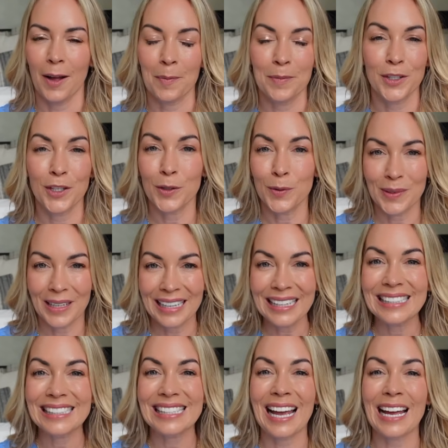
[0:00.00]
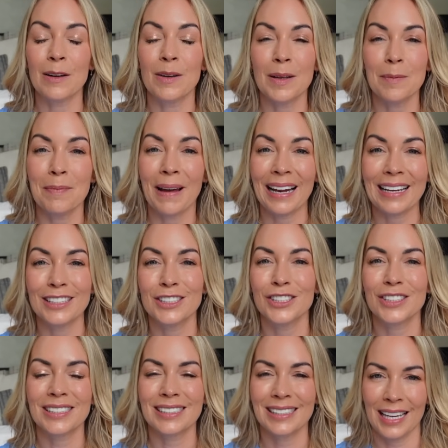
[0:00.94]
unit, and it
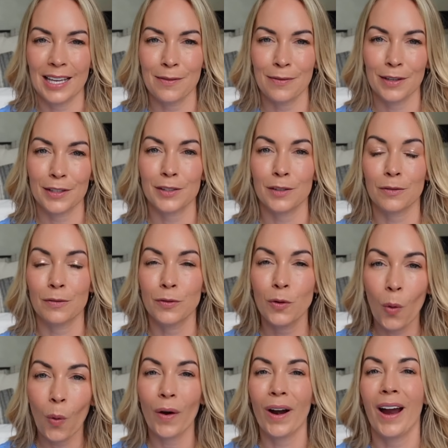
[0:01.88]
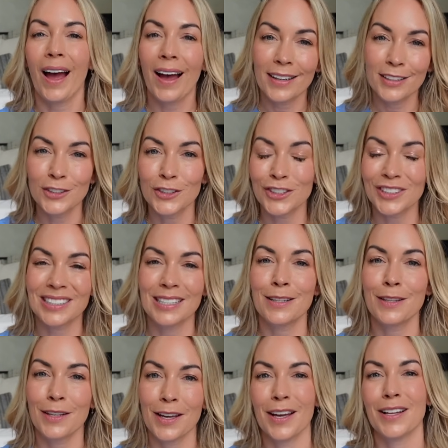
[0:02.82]
managed to save us
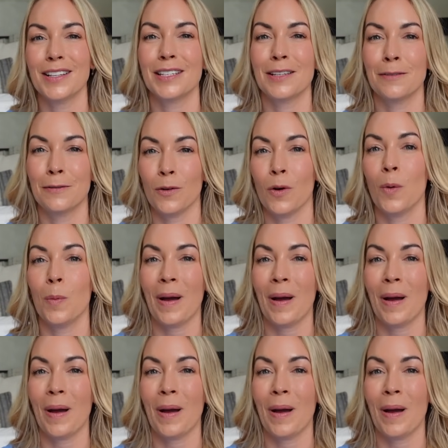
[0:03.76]
434